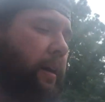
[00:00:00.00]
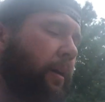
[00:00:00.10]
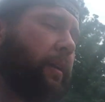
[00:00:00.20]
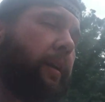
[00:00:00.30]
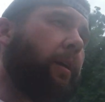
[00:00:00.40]

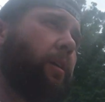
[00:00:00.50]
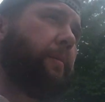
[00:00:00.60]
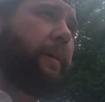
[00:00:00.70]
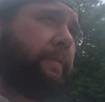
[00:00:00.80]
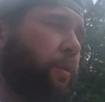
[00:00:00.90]
All in all,
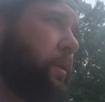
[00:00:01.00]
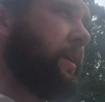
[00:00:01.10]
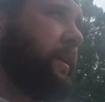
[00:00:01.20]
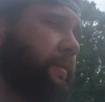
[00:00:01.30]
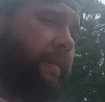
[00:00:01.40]
my
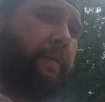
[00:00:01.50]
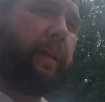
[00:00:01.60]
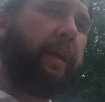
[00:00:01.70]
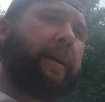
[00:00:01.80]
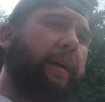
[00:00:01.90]
14 to
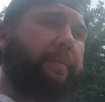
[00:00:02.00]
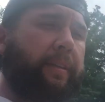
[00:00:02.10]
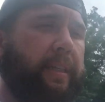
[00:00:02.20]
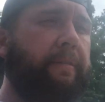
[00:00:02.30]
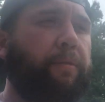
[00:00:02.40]
15 hives. I
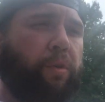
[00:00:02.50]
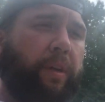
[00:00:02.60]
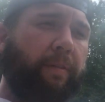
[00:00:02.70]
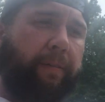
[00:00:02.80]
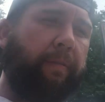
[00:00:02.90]
say
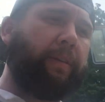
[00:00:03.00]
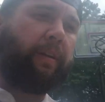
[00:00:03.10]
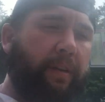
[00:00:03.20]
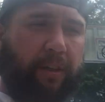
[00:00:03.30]
14 to 15, it's